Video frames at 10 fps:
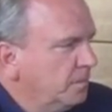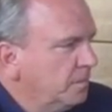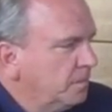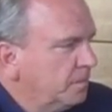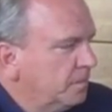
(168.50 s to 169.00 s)

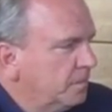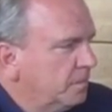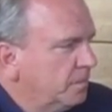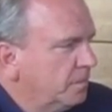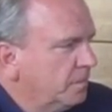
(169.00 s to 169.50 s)

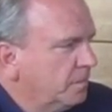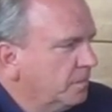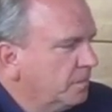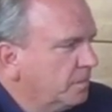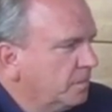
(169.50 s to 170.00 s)

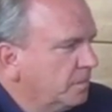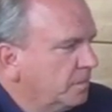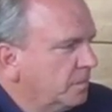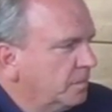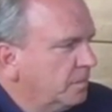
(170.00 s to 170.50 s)

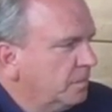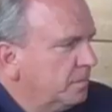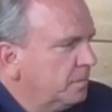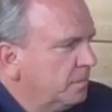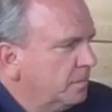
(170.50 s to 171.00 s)

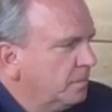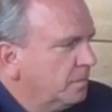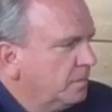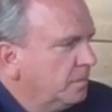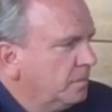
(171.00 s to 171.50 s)

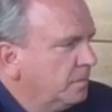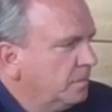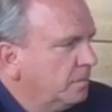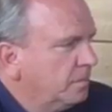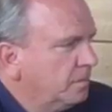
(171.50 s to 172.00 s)

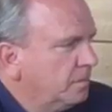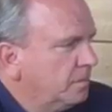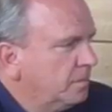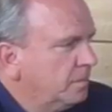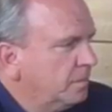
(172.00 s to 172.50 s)

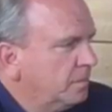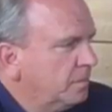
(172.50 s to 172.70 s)
(silent)